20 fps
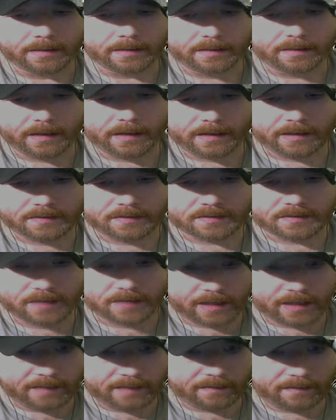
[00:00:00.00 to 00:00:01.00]
They
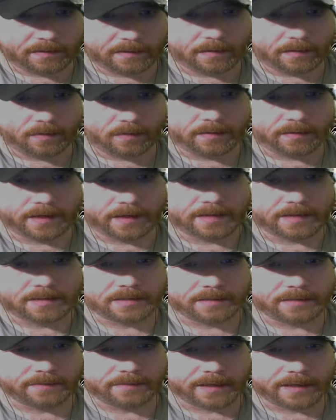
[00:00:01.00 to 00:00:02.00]
say that the
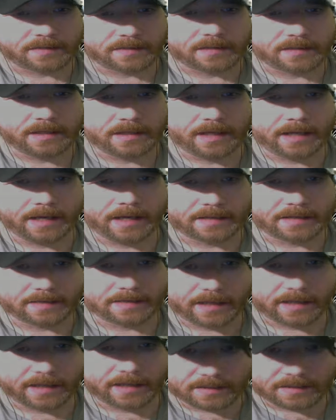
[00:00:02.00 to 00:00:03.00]
COVID-19 vaccine has
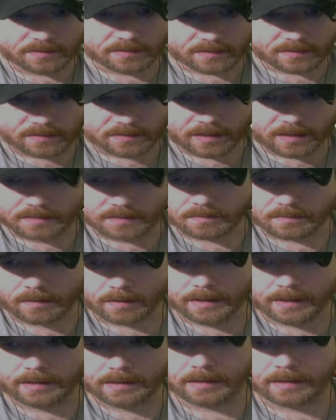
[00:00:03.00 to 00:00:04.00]
a success
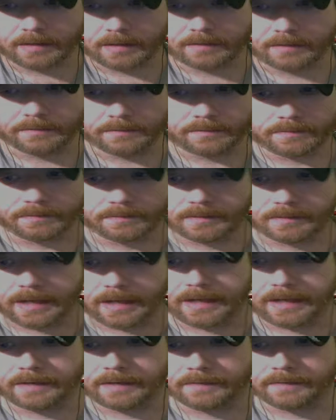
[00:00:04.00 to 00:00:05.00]
rate of
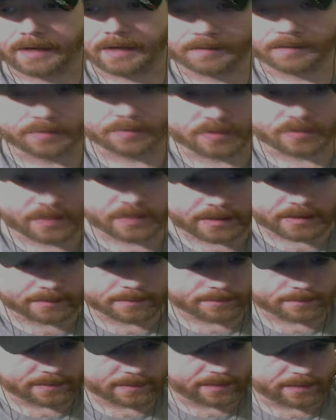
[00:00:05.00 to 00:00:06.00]
1%.
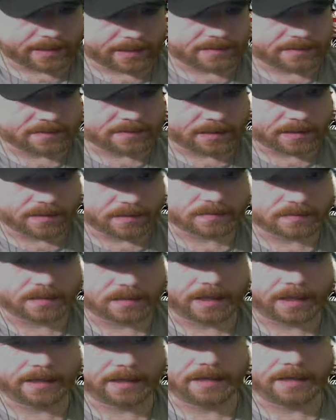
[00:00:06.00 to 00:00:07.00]
That sounds
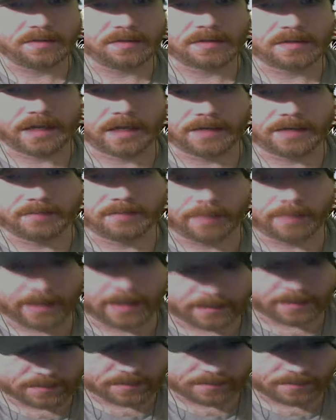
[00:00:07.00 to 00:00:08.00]
like a
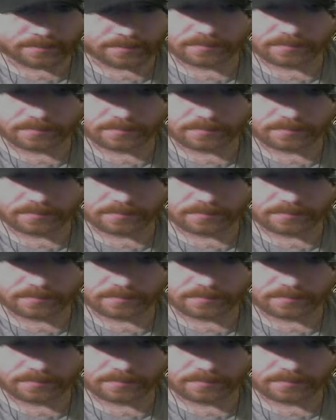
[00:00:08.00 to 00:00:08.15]
bet.